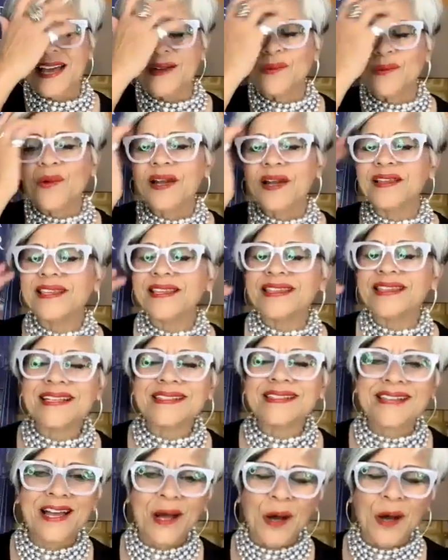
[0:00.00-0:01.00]
And one of the
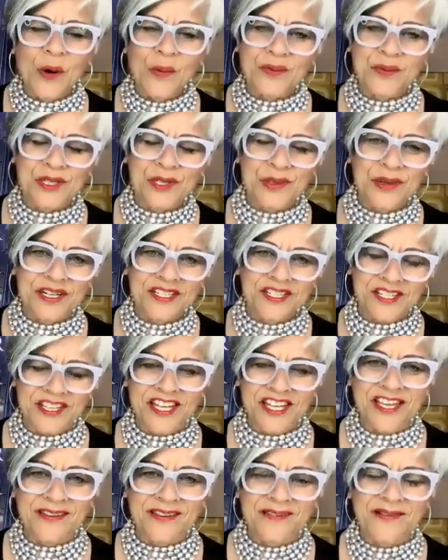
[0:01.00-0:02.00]
things I hope to
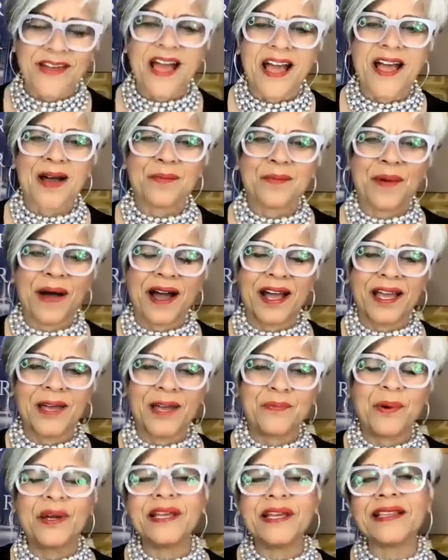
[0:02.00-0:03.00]
achieve
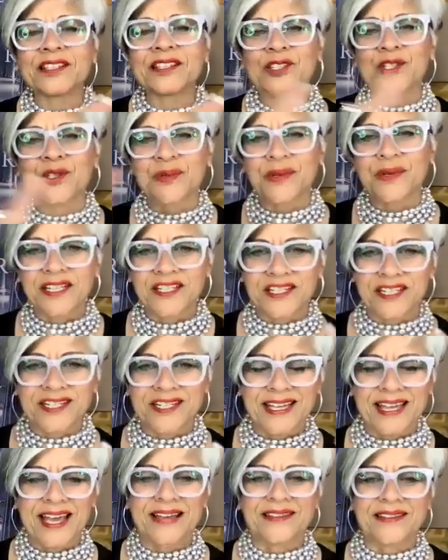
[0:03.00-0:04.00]
by putting this trilogy
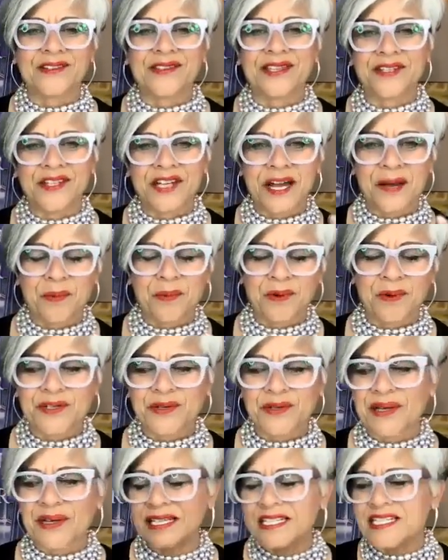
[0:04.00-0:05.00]
together, the Jaipur
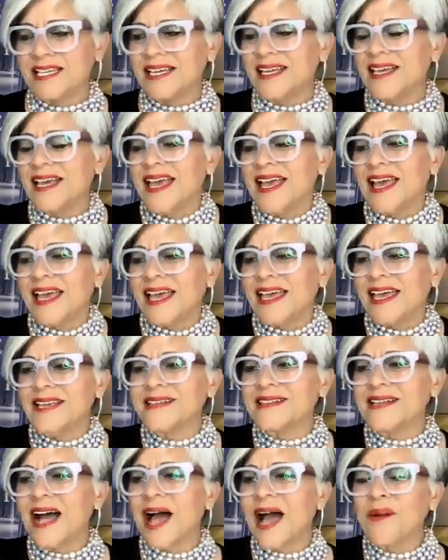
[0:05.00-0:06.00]
trilogy,
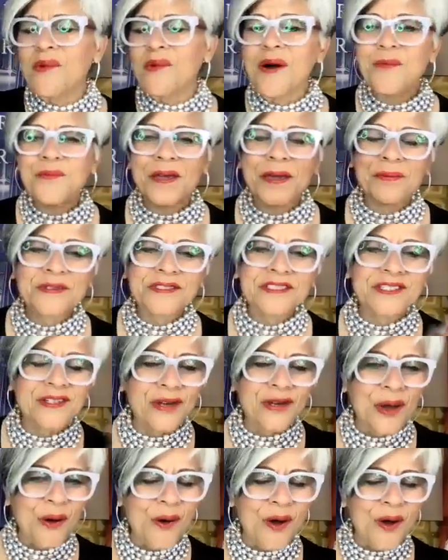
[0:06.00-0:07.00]
is I want people to
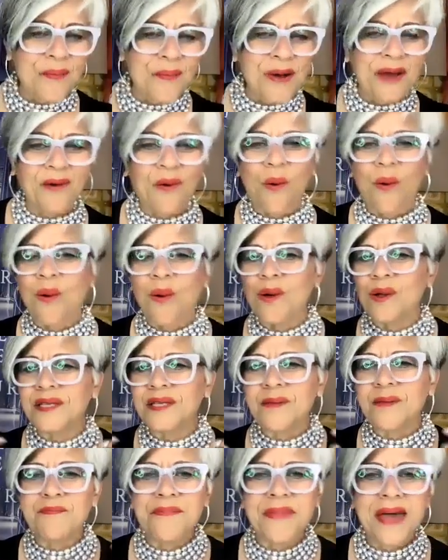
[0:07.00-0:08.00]
know about all
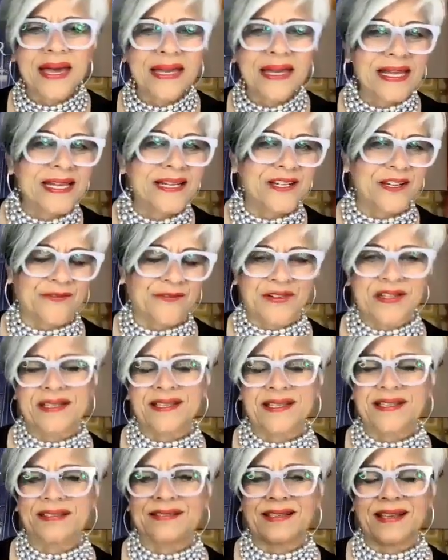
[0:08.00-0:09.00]
the many
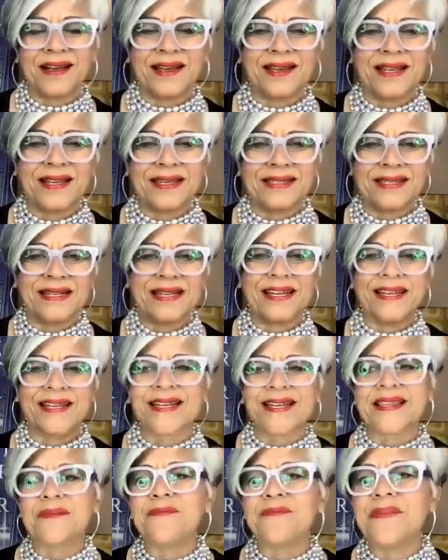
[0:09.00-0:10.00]
different societies in
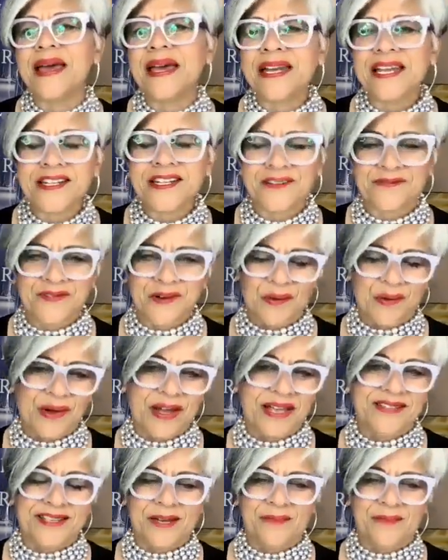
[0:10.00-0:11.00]
India, the many different
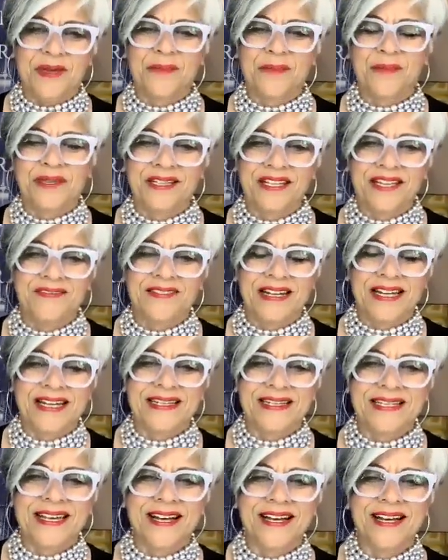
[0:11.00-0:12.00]
ways that people live in
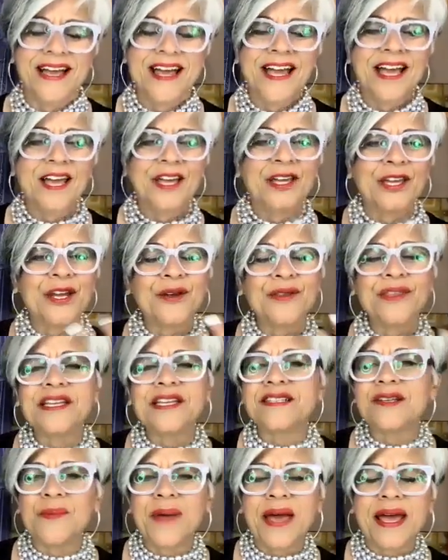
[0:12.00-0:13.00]
India. You know,
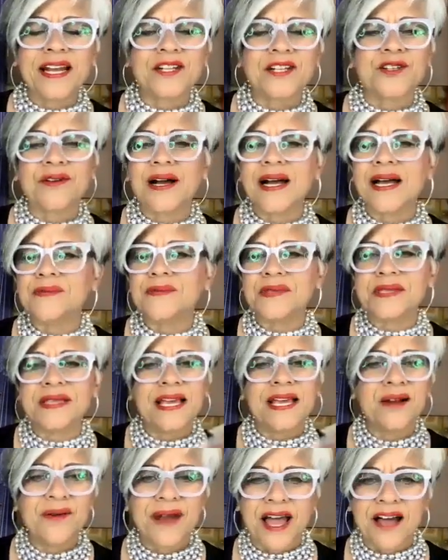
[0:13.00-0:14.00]
these nomadic tribes,
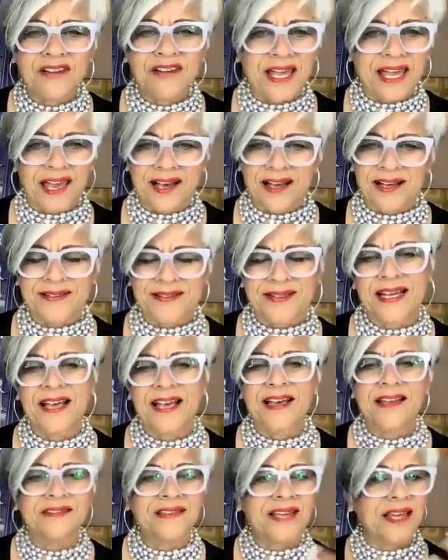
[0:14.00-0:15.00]
they don't have a caste.
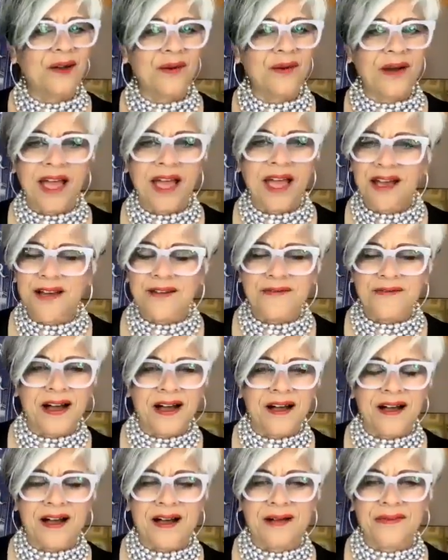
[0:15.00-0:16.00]
They don't have,
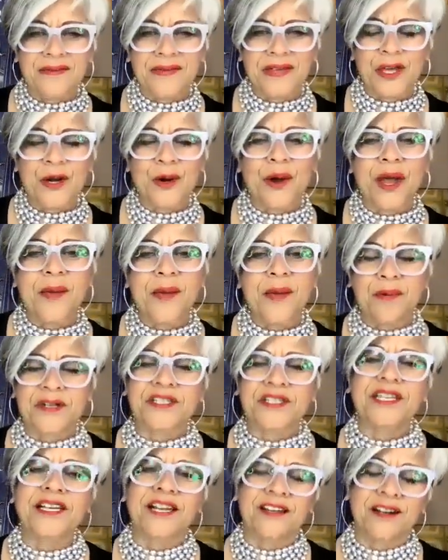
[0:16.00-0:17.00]
a
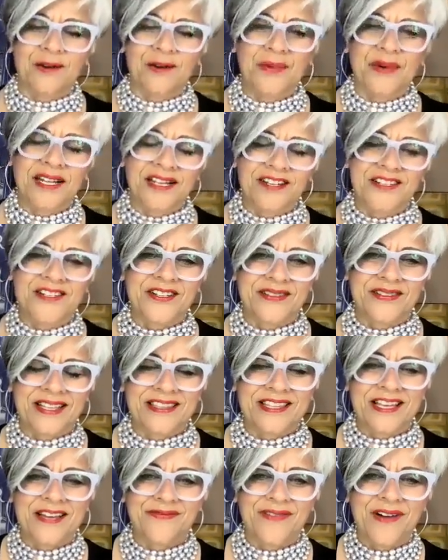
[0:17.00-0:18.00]
particular religion
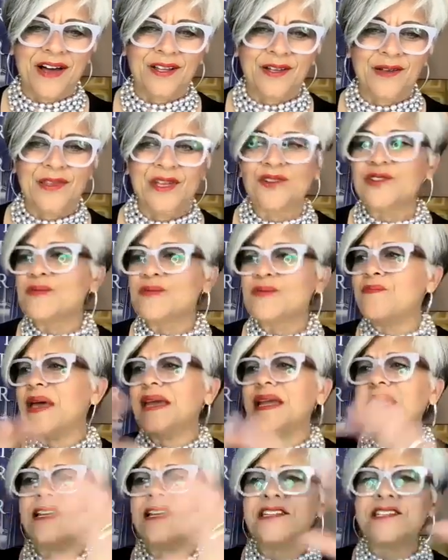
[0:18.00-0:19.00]
that they follow. There's
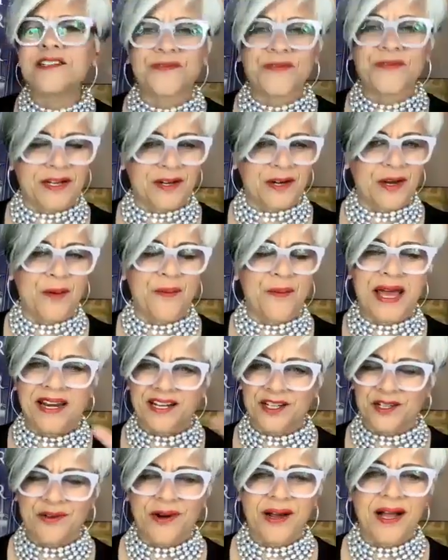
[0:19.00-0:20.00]
many different
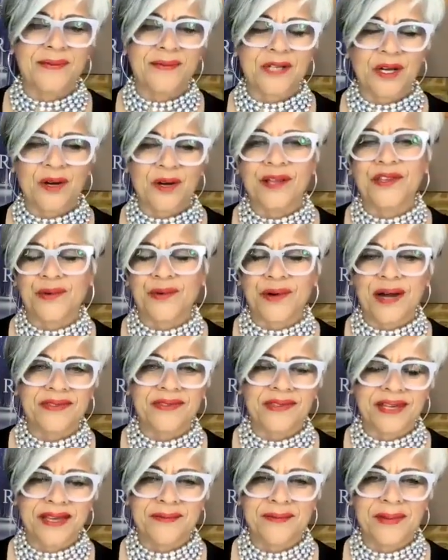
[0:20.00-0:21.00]
nomadic tribes all
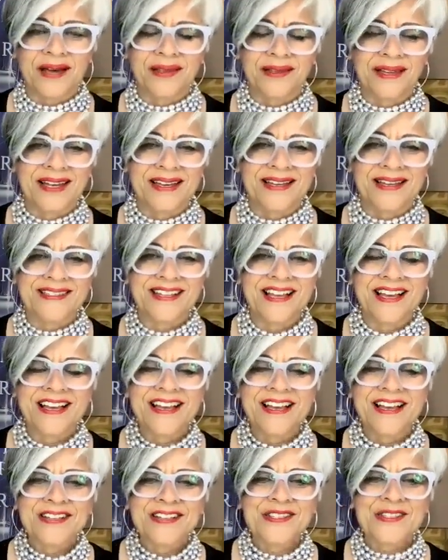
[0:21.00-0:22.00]
throughout the Himalayas.
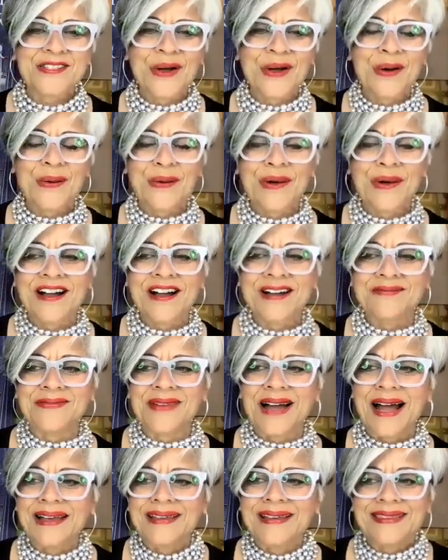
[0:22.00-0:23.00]
So
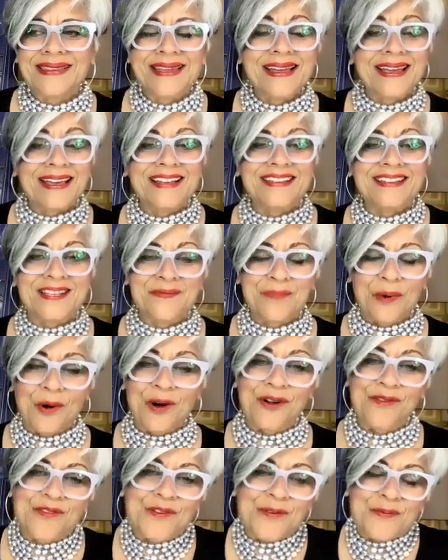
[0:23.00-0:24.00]
I think it's
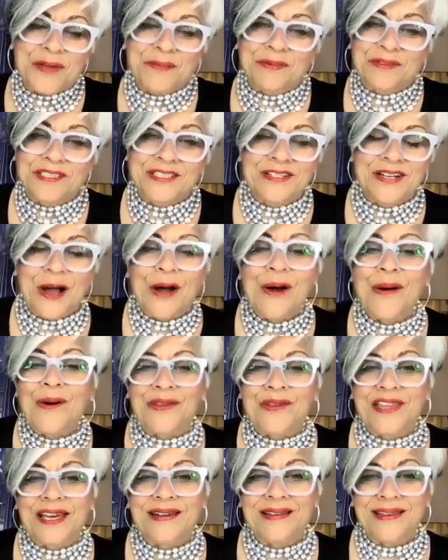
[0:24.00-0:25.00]
important for people to
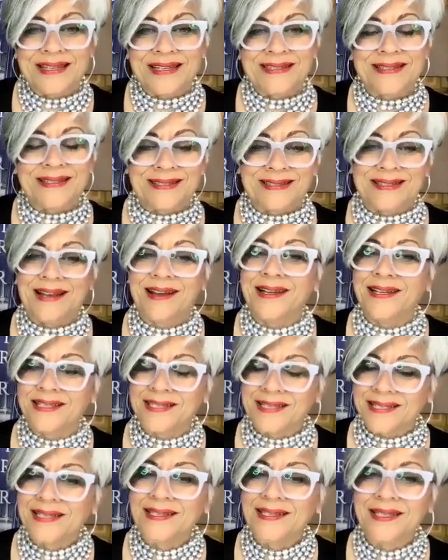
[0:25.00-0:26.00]
know that this society
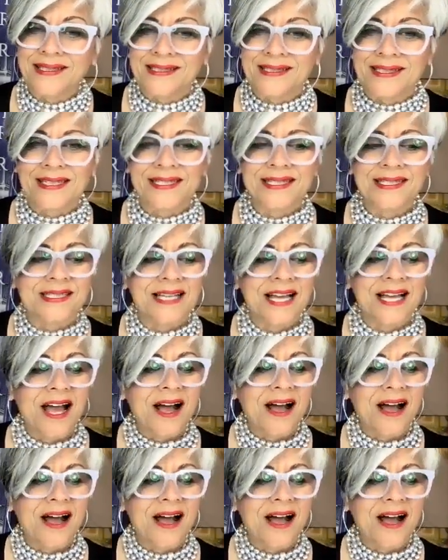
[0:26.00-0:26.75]
still exists.